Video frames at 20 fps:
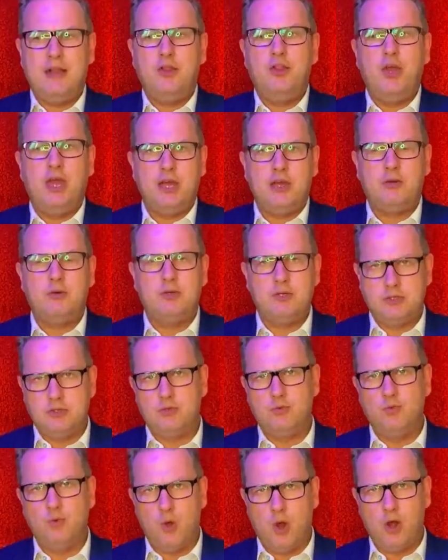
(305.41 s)
they are going
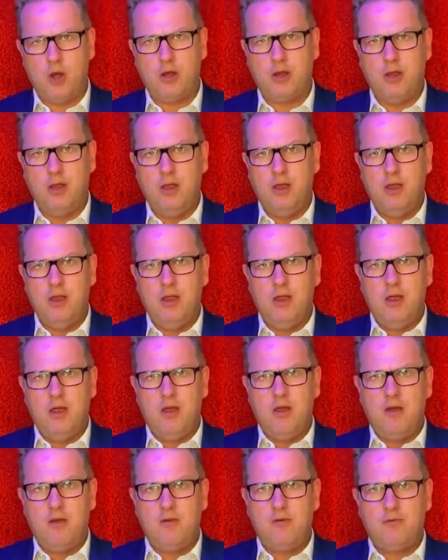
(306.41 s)
to work
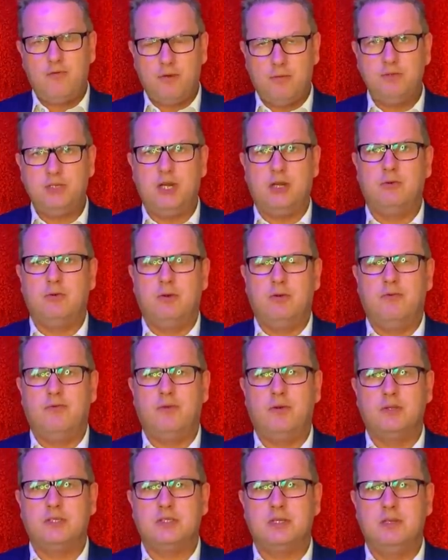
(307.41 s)
from January
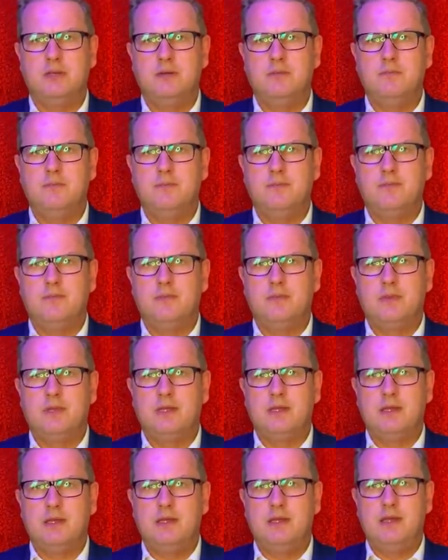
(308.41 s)
1st.
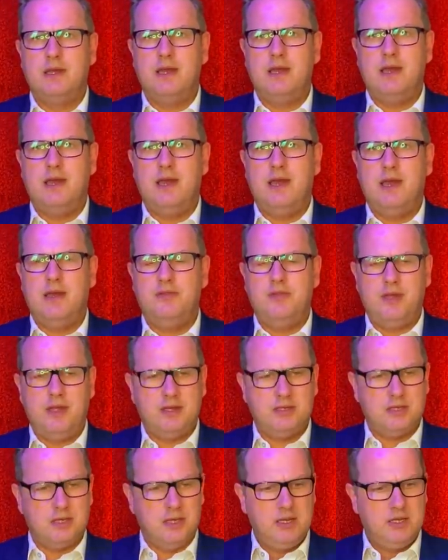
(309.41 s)
And they
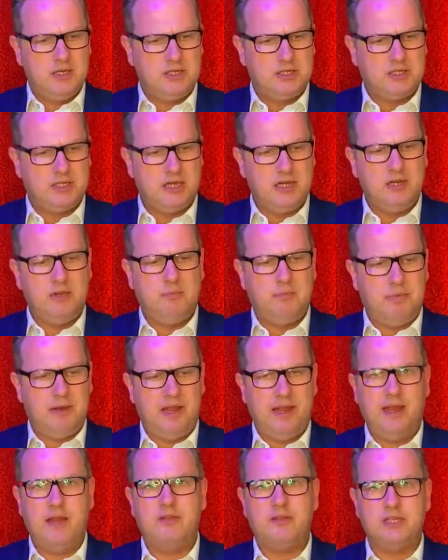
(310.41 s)
are still
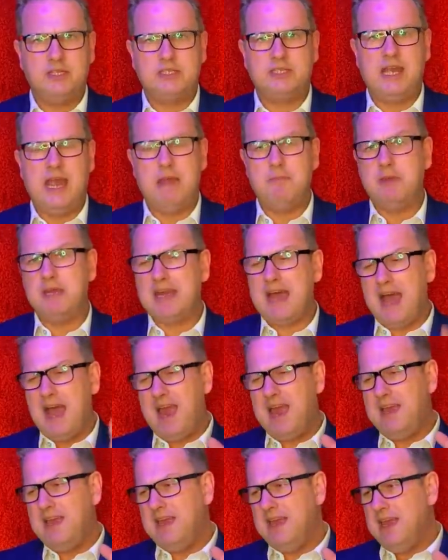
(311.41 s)
playing this game. And
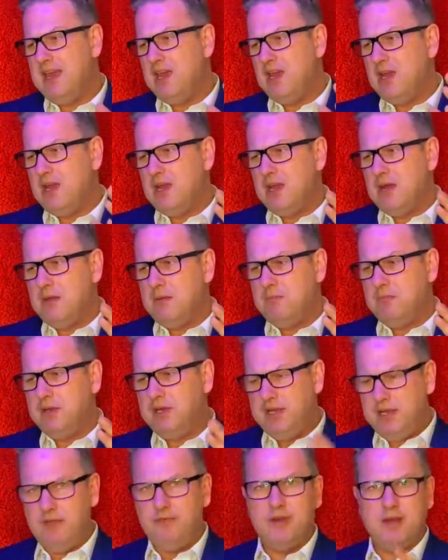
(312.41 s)
I
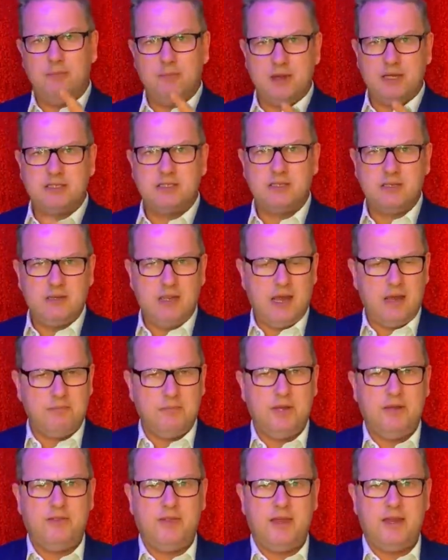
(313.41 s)
believe, and I must
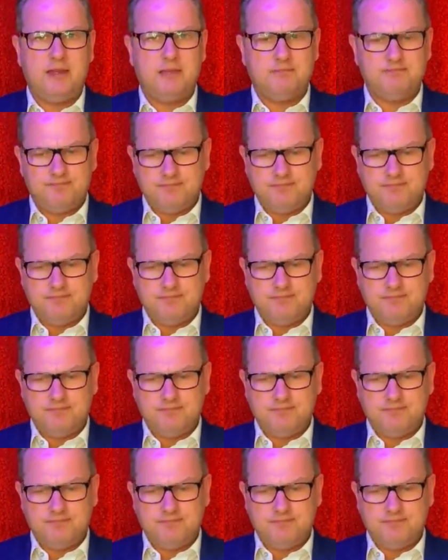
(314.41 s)
admit that